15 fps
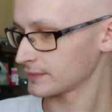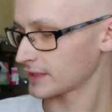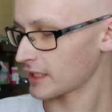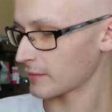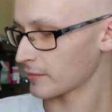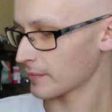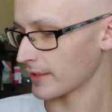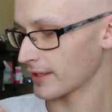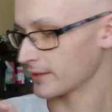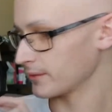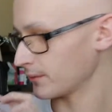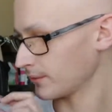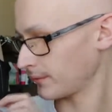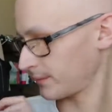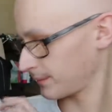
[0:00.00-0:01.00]
Game and
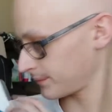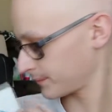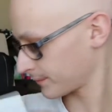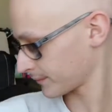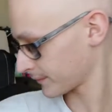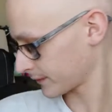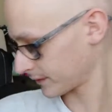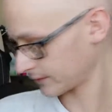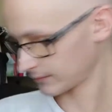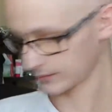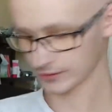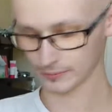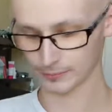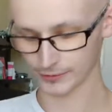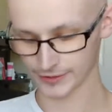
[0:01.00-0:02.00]
manual,
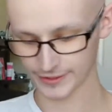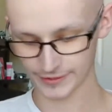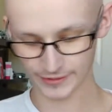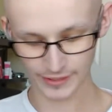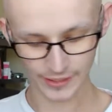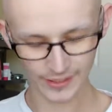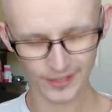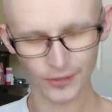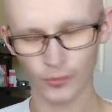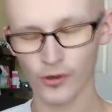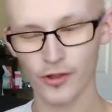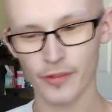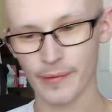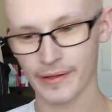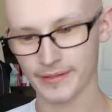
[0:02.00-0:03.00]
complete.
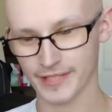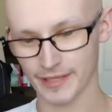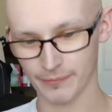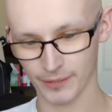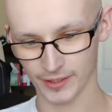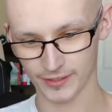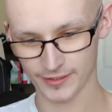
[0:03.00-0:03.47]
Worth about $10.